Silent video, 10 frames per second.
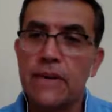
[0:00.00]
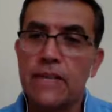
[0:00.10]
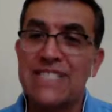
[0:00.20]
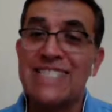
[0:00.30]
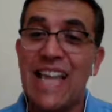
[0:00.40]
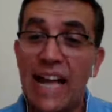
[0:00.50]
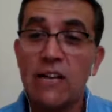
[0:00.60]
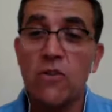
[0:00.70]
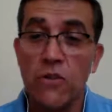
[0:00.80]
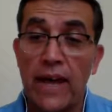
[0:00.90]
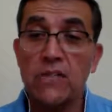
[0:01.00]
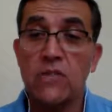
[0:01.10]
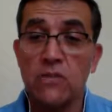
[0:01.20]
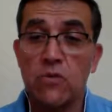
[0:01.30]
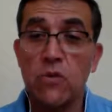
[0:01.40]
style
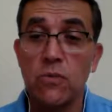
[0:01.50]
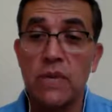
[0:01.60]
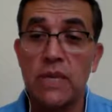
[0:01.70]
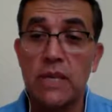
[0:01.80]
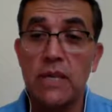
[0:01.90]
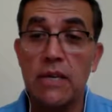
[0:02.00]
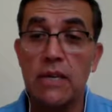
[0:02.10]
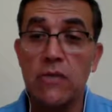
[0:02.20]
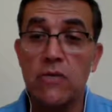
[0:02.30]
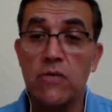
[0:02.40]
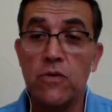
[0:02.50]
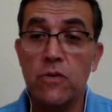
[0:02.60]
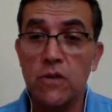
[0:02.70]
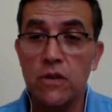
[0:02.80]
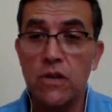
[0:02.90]
correction will be useful.